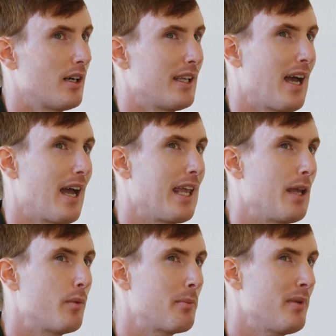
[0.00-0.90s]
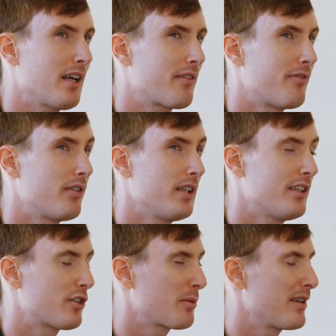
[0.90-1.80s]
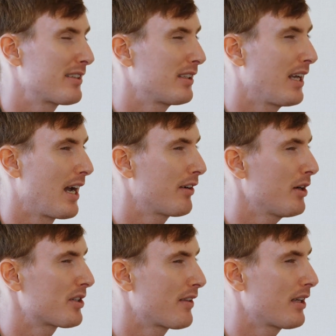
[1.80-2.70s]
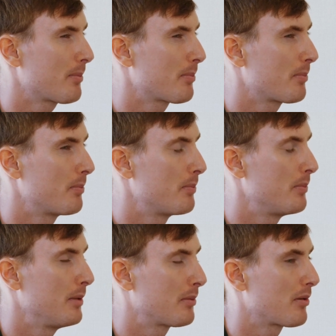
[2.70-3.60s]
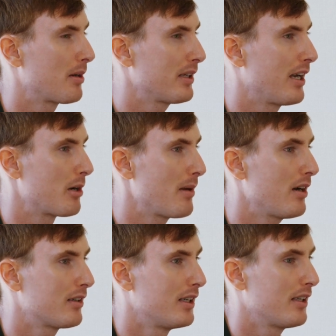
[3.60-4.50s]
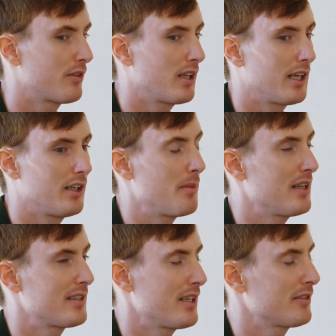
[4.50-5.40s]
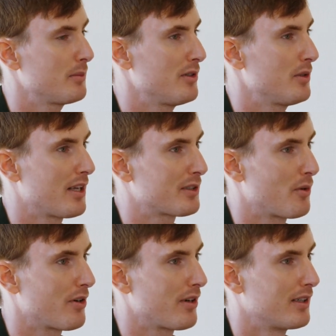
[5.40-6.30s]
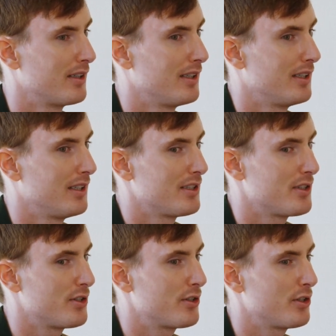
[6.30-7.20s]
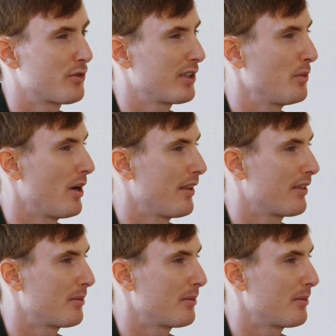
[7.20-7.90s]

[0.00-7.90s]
it wouldn't be fully deterministically accurate, which I think people probably care about. If you're how many sales did we do last quarter? Do you really want